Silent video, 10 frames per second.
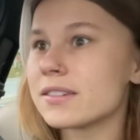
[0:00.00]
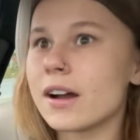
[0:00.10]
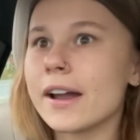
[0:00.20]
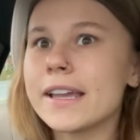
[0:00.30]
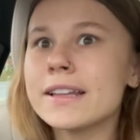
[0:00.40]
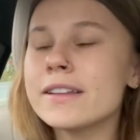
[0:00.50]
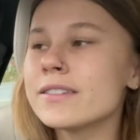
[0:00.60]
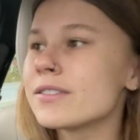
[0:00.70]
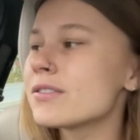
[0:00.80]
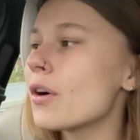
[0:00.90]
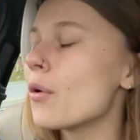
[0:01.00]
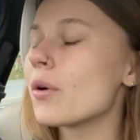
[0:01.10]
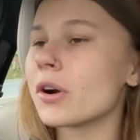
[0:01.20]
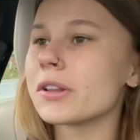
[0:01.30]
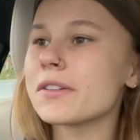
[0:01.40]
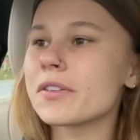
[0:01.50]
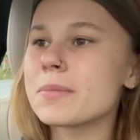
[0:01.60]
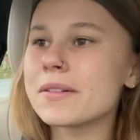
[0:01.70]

Sorry, it is so early for me